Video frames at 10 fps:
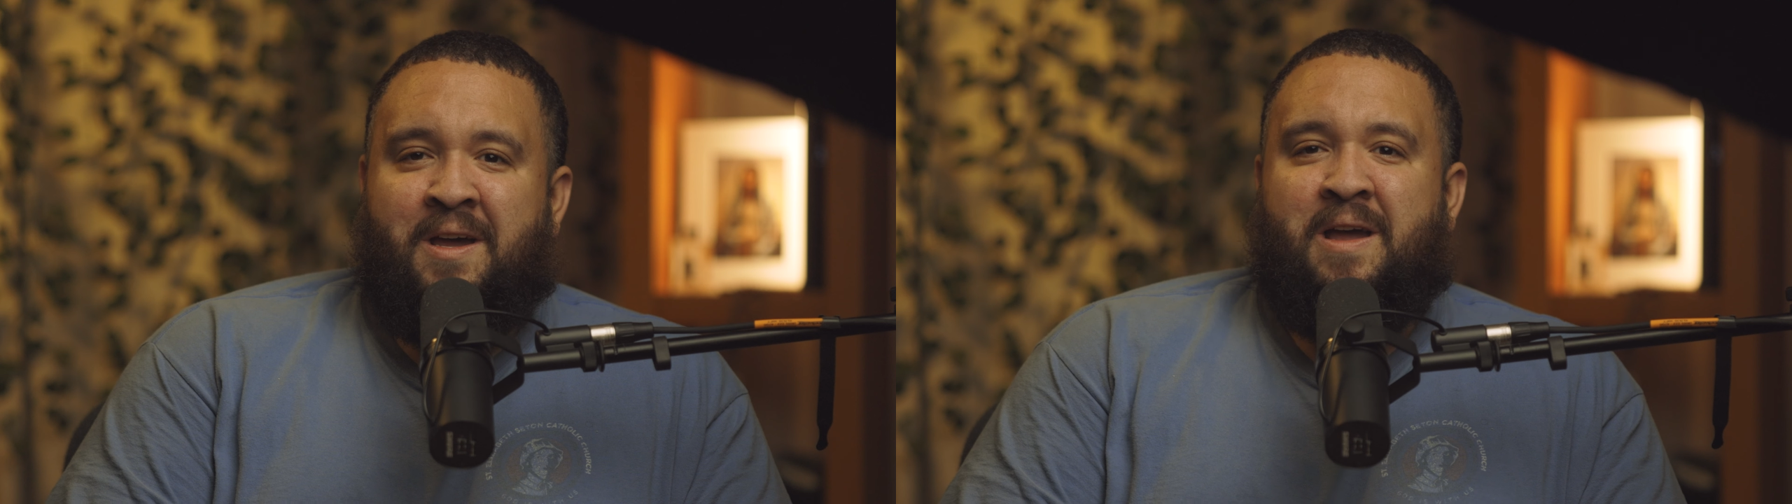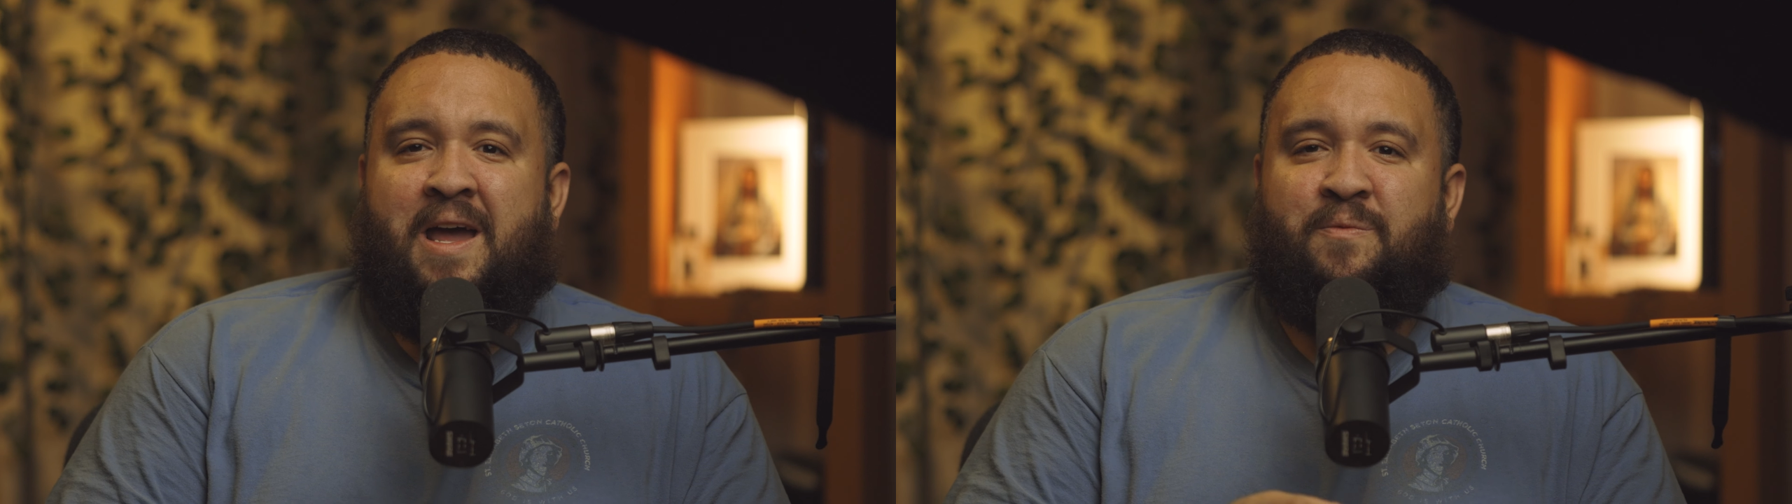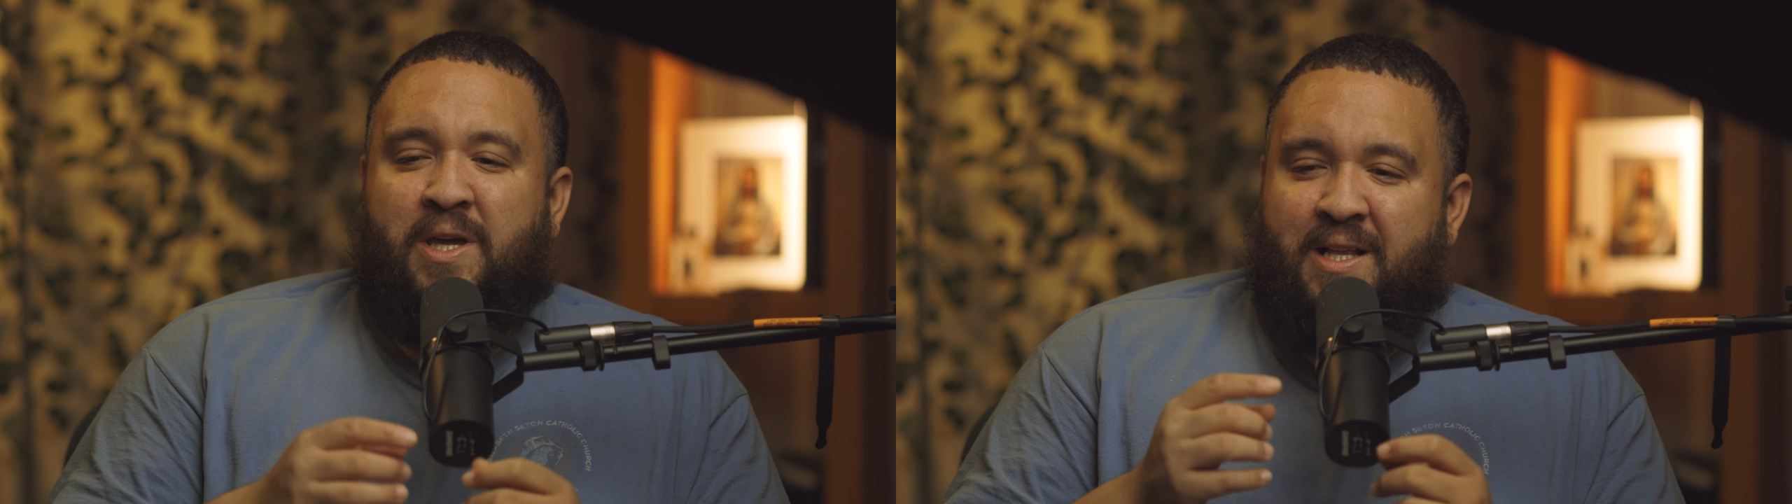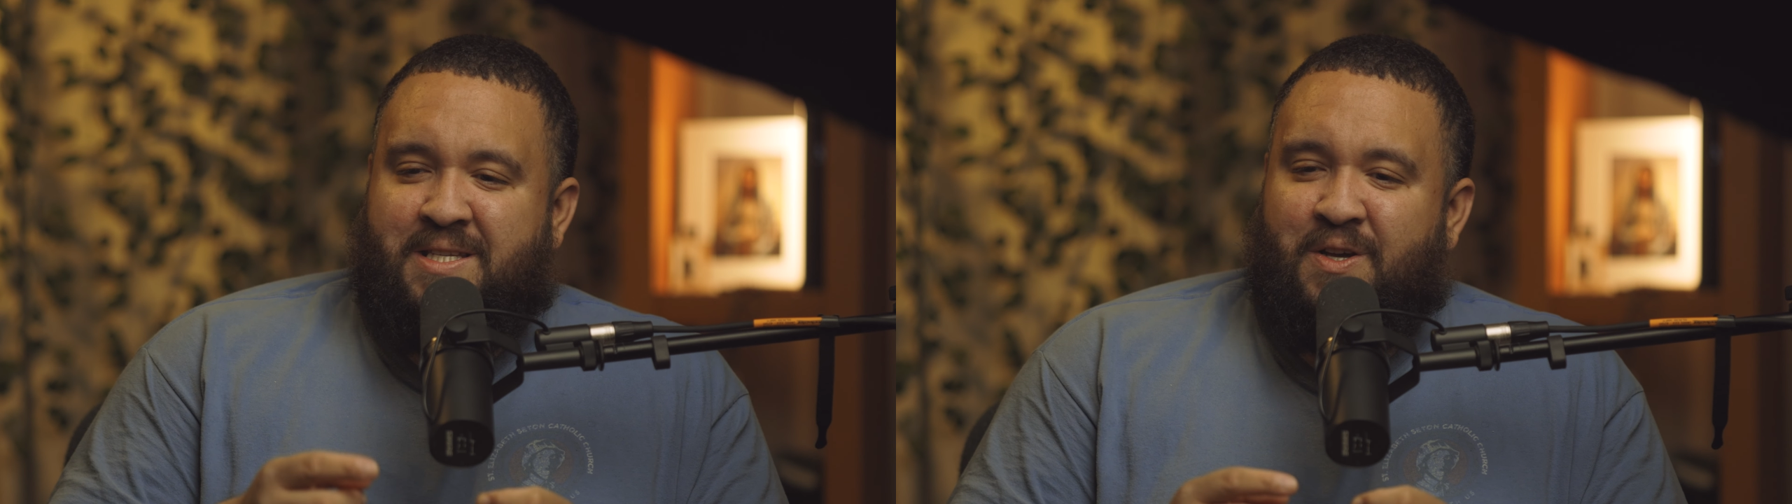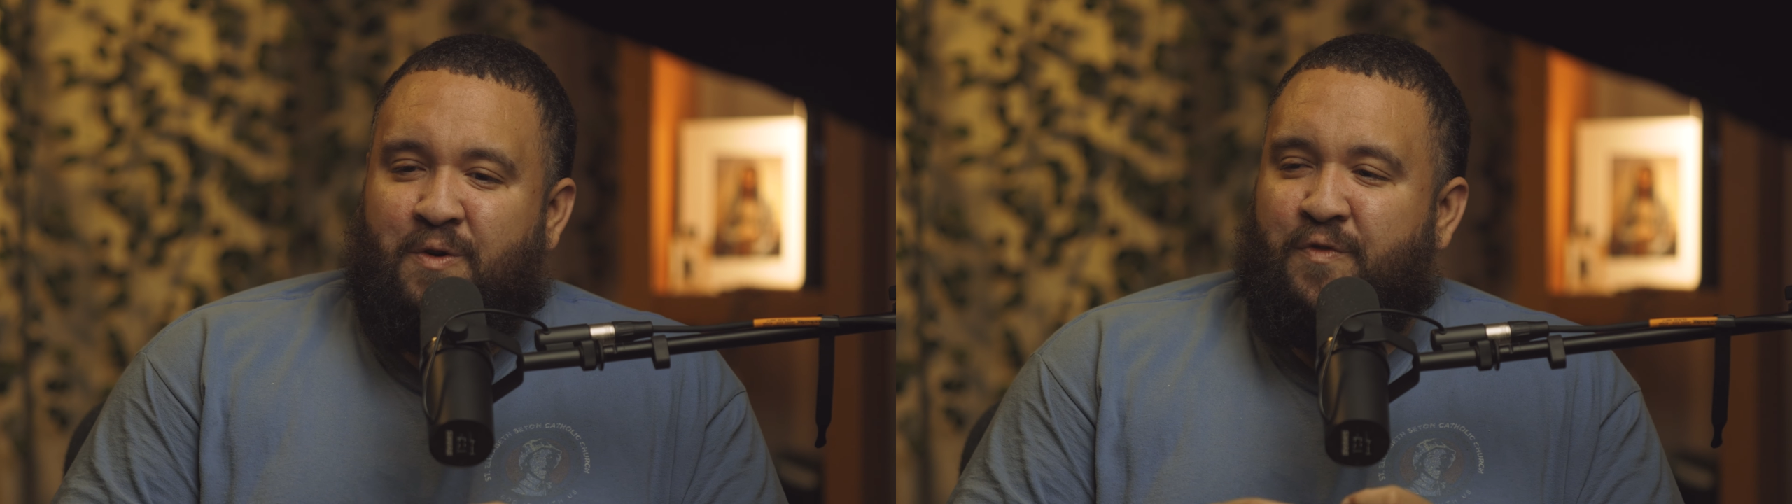And we get
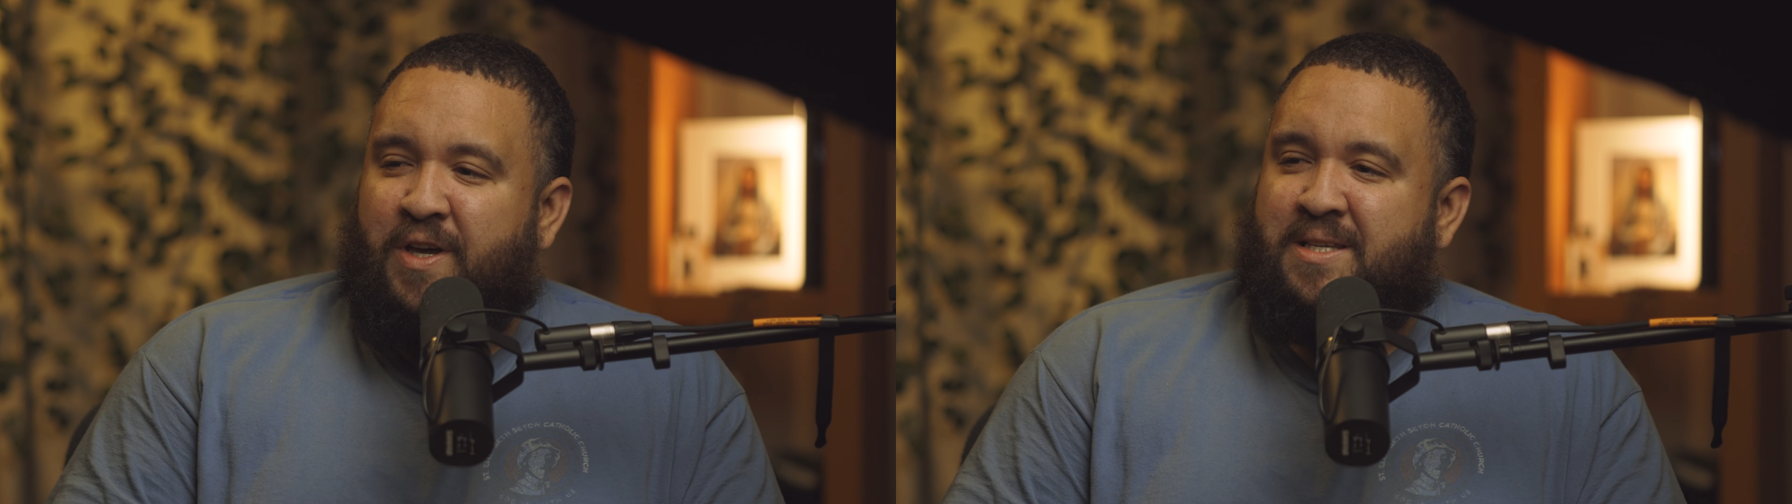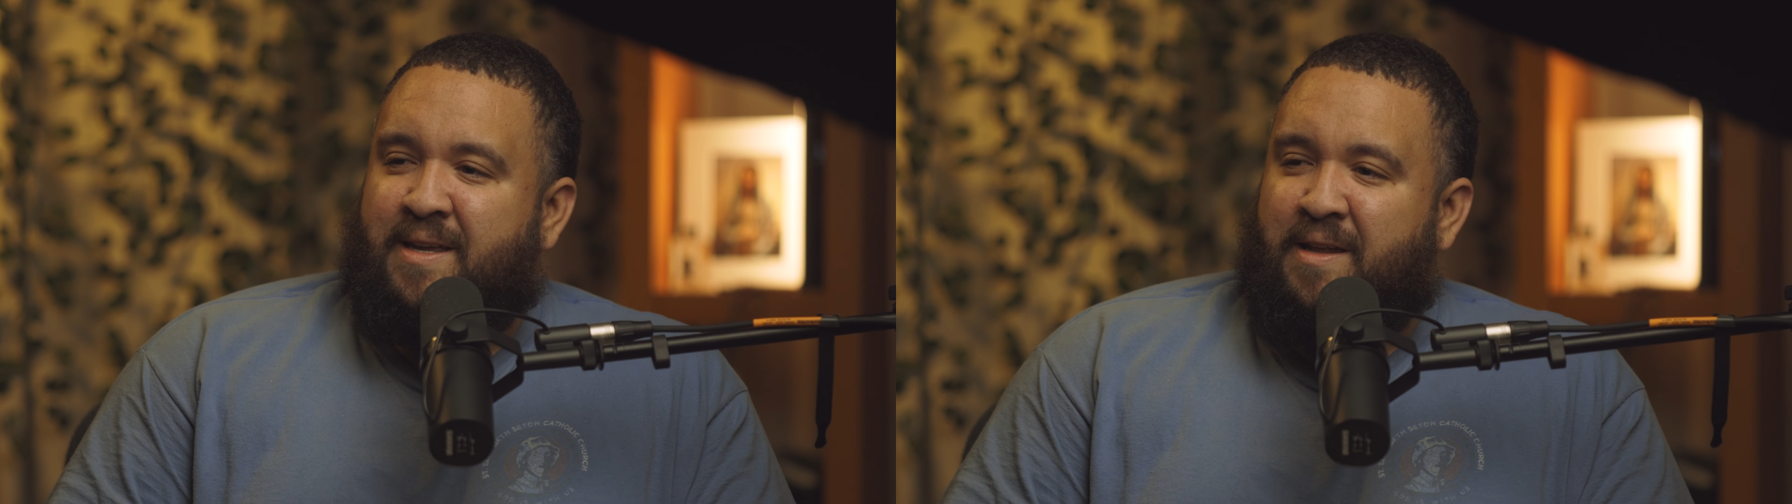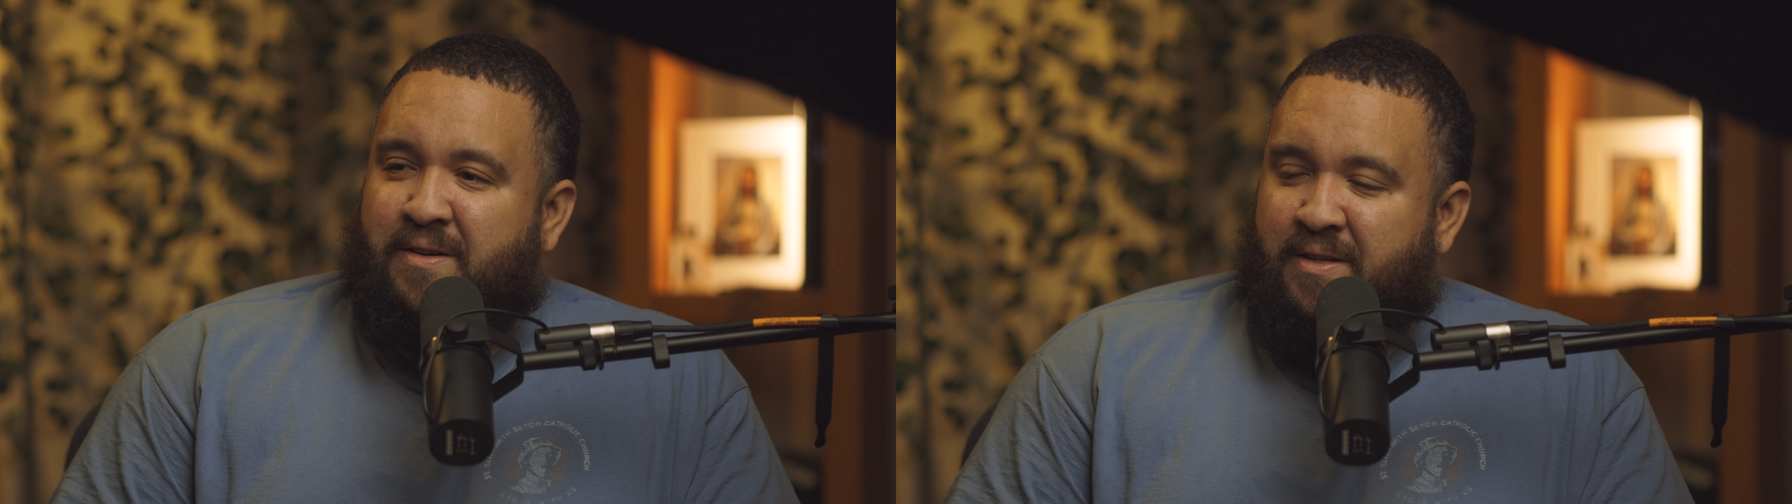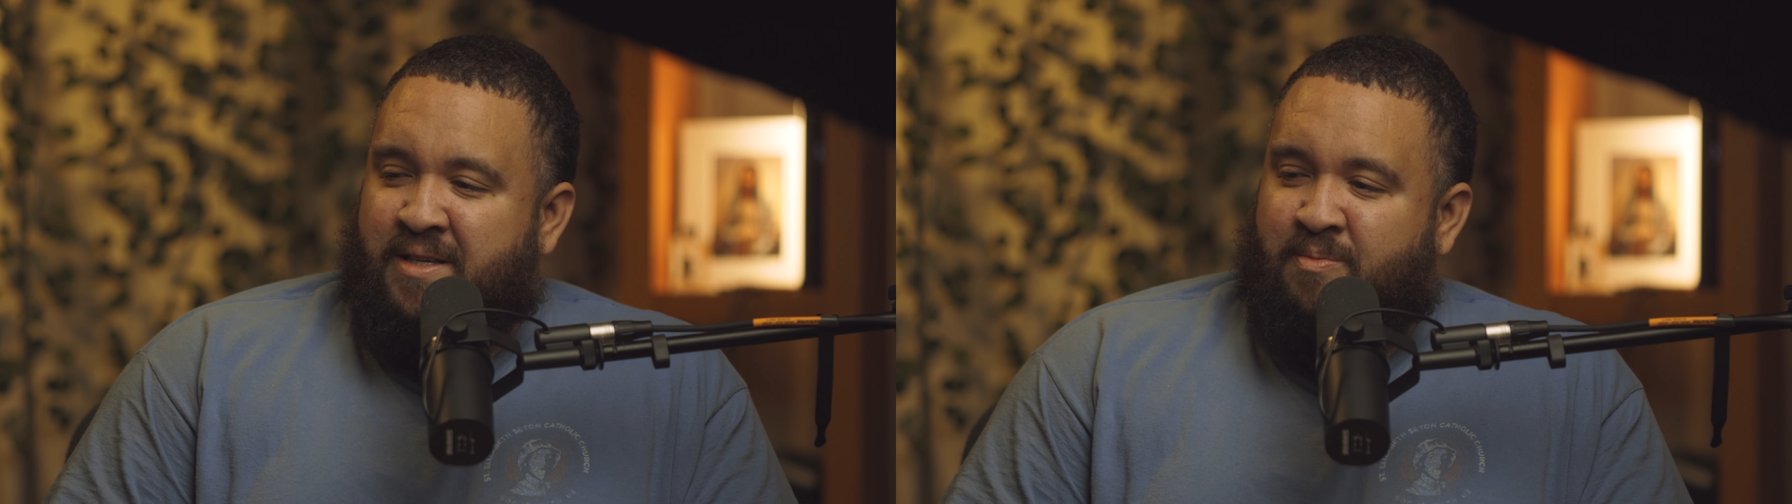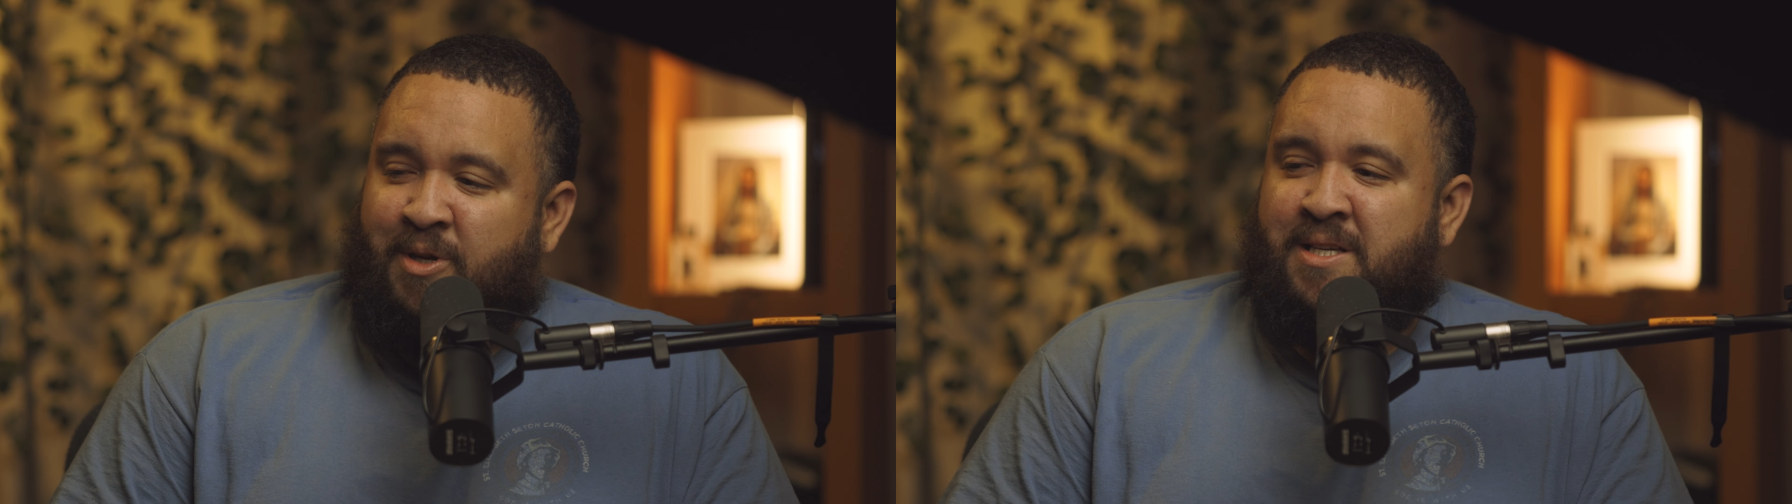so fixated on
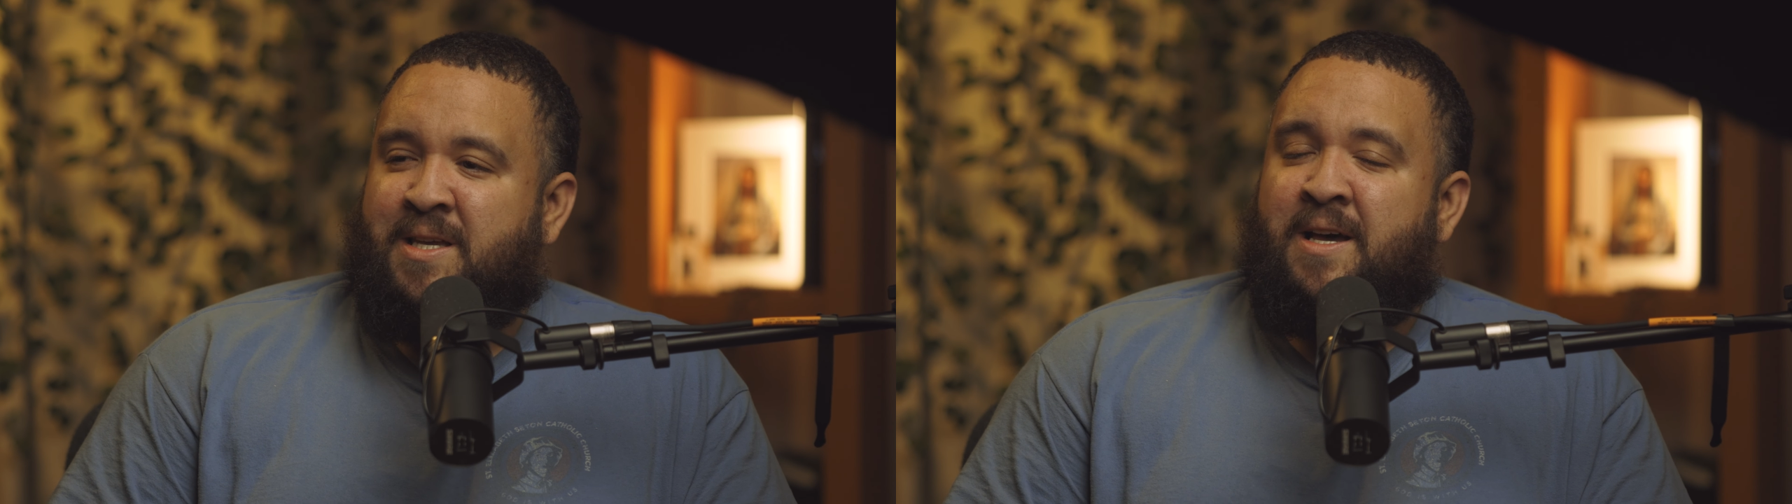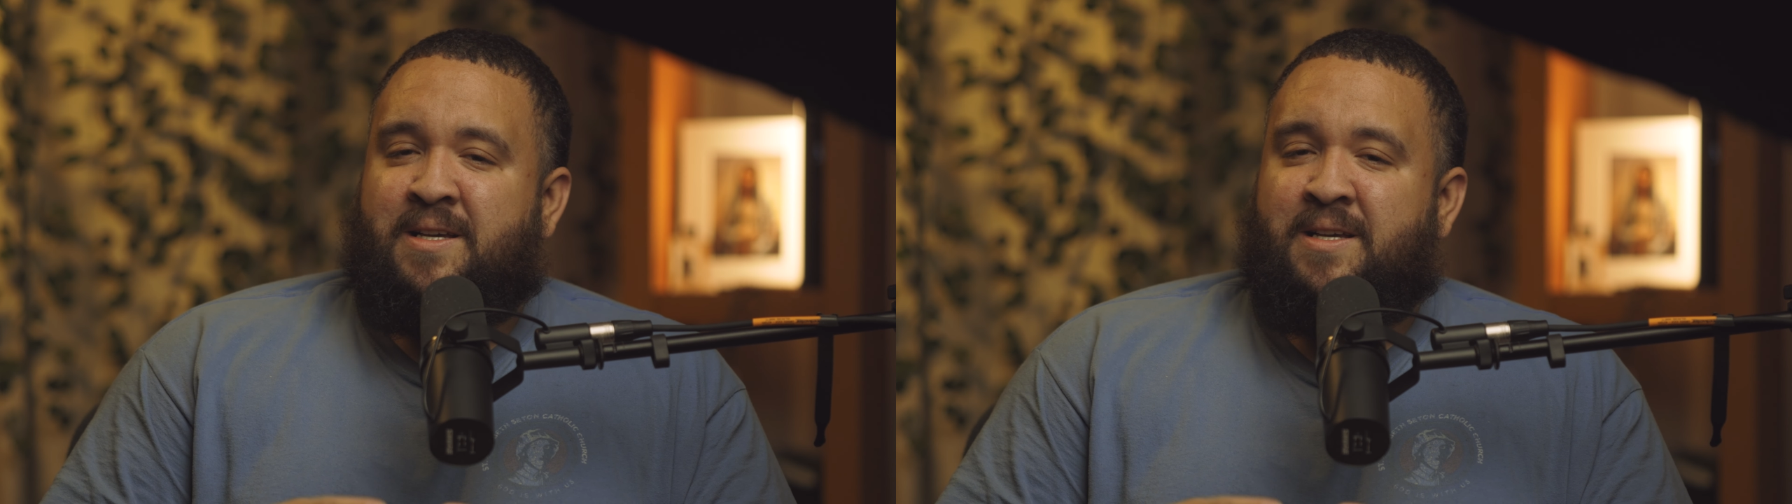this because